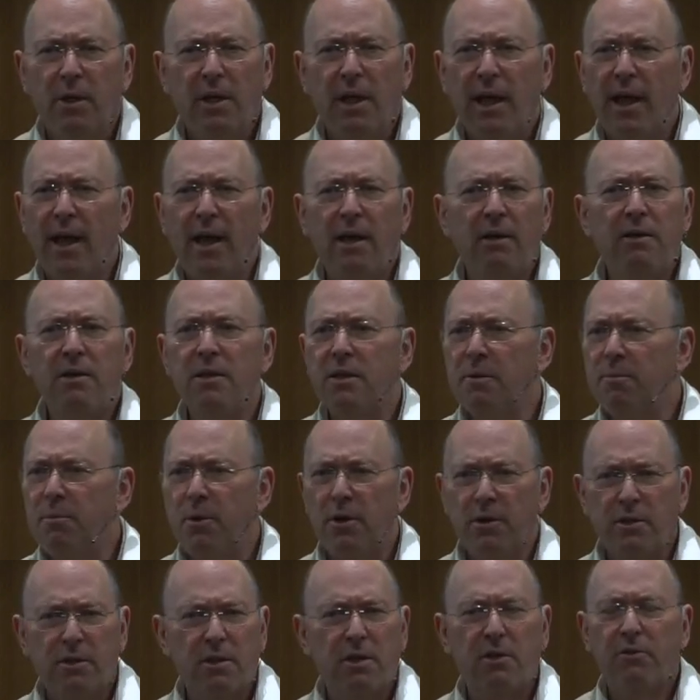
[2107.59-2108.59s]
out of the
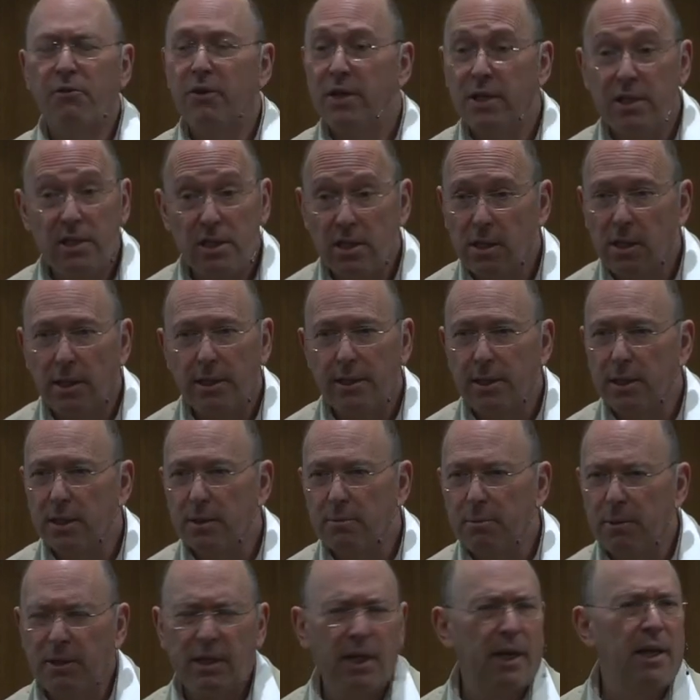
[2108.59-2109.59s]
box, crazy ideas,
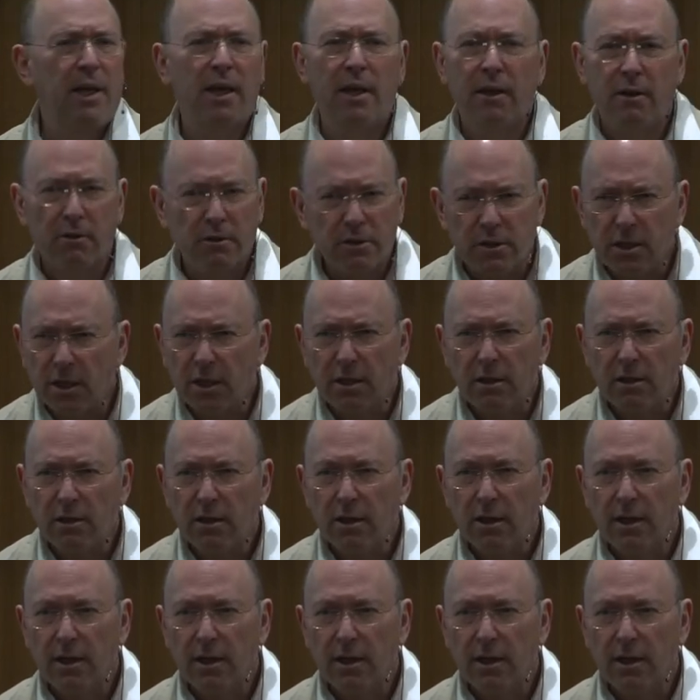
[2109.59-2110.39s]
but they're chaotic.